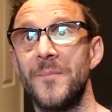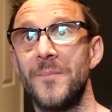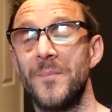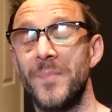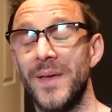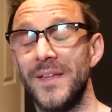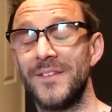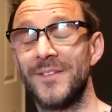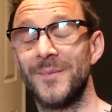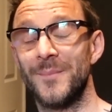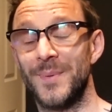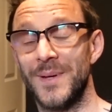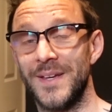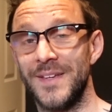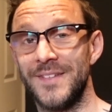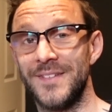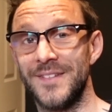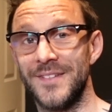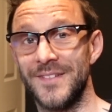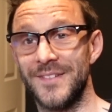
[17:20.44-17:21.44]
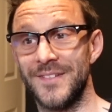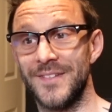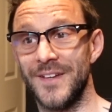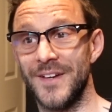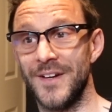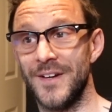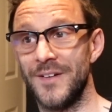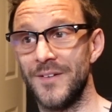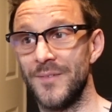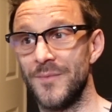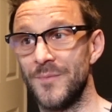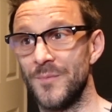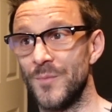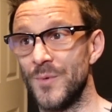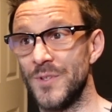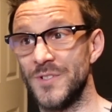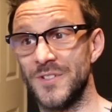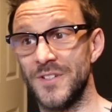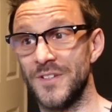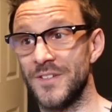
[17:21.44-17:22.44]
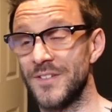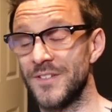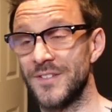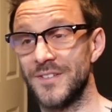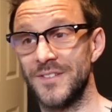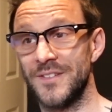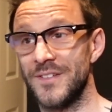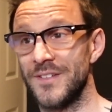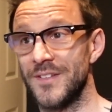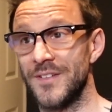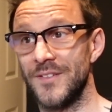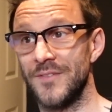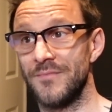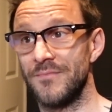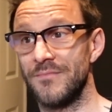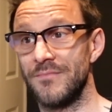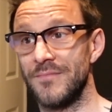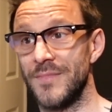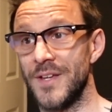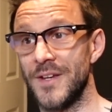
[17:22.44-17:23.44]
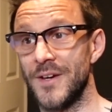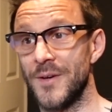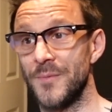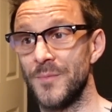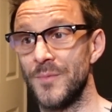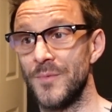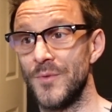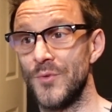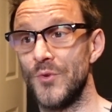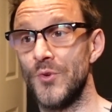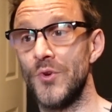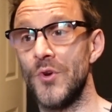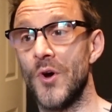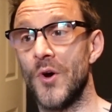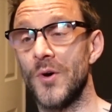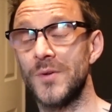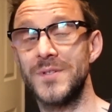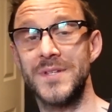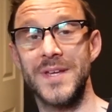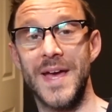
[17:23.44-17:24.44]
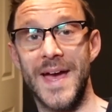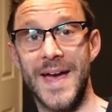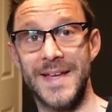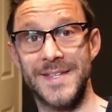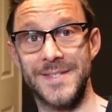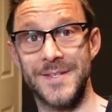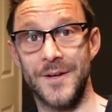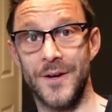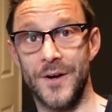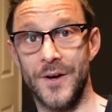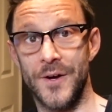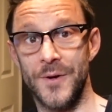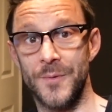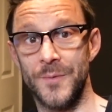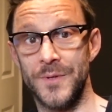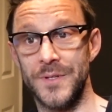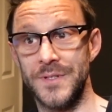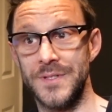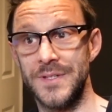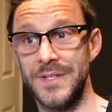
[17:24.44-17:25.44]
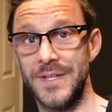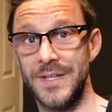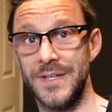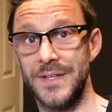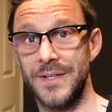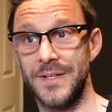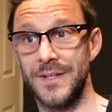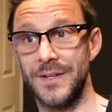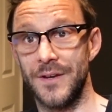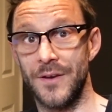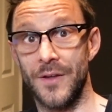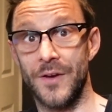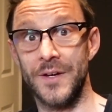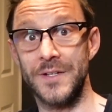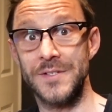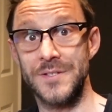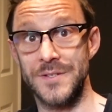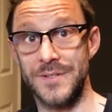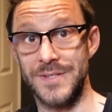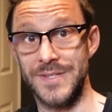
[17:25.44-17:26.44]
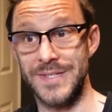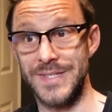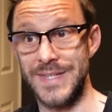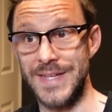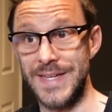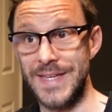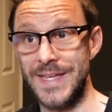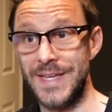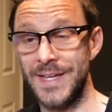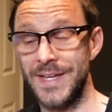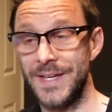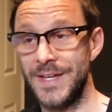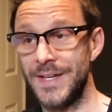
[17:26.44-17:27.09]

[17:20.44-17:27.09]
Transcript: bits and pieces that were just, not as I would like to see.